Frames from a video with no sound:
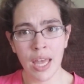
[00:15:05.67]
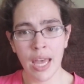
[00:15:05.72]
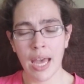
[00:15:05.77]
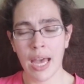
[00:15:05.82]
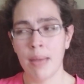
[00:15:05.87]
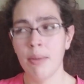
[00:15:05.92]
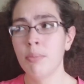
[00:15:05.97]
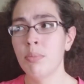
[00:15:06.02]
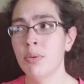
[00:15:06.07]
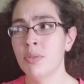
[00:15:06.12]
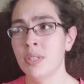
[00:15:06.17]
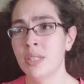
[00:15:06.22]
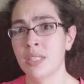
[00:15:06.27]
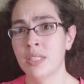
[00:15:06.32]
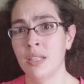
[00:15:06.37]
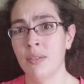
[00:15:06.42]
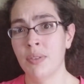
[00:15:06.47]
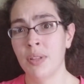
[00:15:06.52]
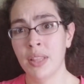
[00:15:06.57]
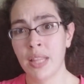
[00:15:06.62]
I'm posting
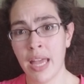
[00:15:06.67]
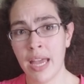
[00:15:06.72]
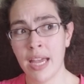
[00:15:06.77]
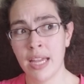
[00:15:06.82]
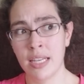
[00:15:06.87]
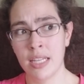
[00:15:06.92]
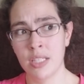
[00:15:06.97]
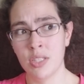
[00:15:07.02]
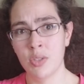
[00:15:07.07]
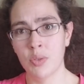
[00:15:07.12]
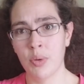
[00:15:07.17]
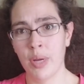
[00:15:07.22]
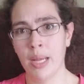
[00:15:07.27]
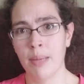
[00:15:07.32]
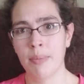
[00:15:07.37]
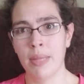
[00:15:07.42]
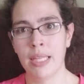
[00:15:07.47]
stuff a lot on Instagram.